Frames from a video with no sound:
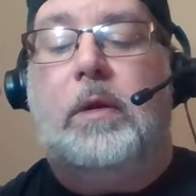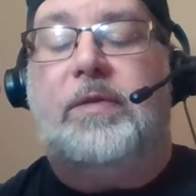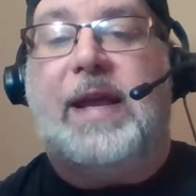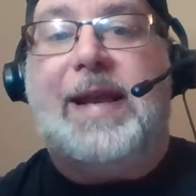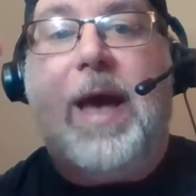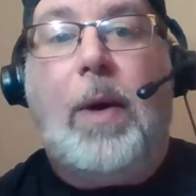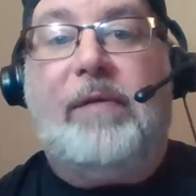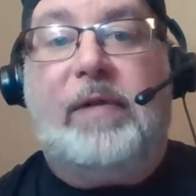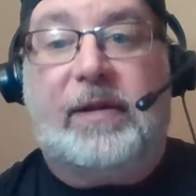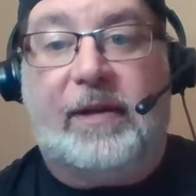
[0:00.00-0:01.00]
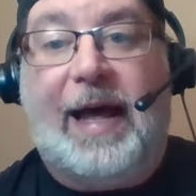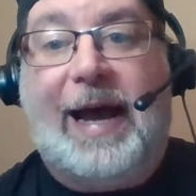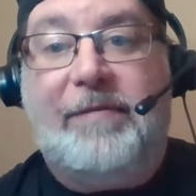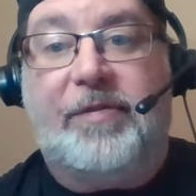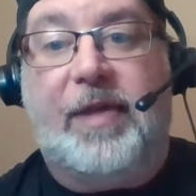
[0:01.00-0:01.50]
they now have a
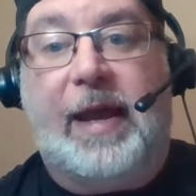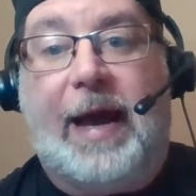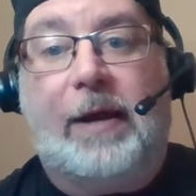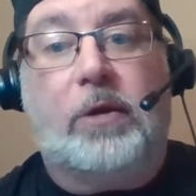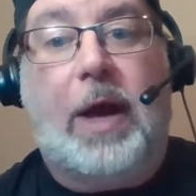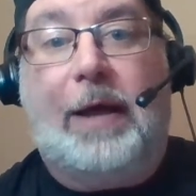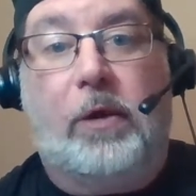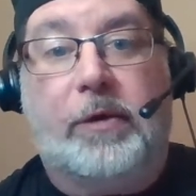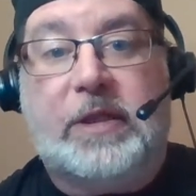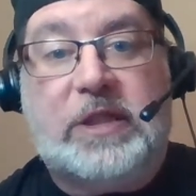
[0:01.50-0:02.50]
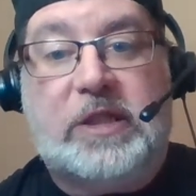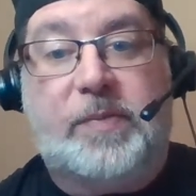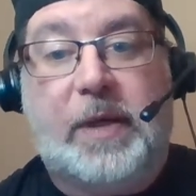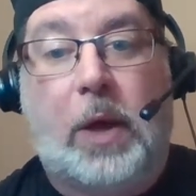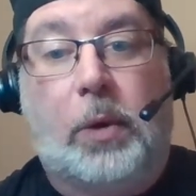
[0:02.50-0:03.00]
live thing. I don't know how long this has
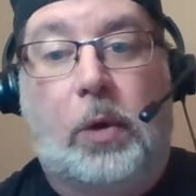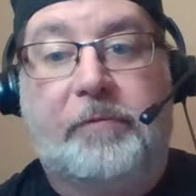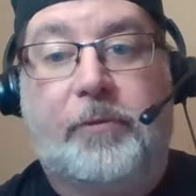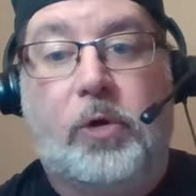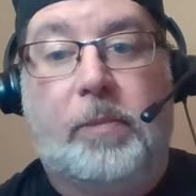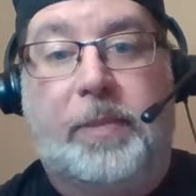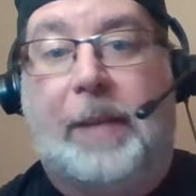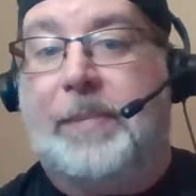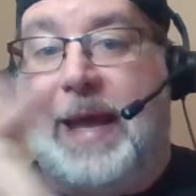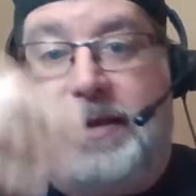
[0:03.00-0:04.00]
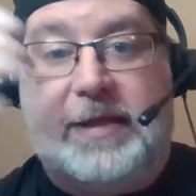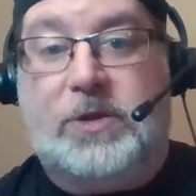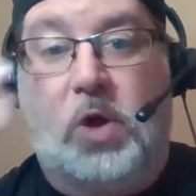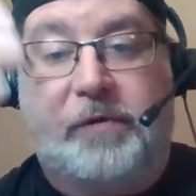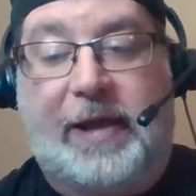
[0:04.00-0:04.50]
been going on for, but I'm getting these
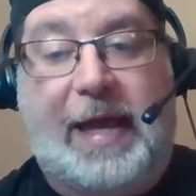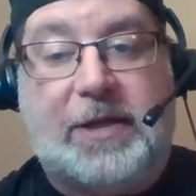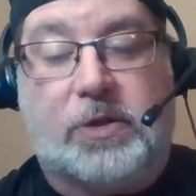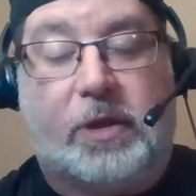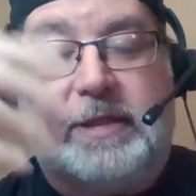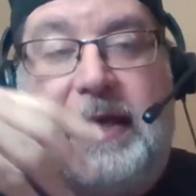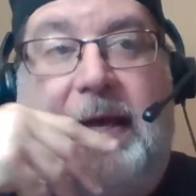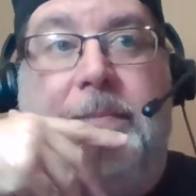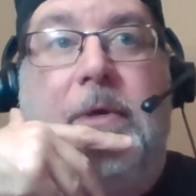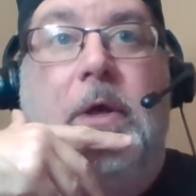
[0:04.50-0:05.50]
notifications all the time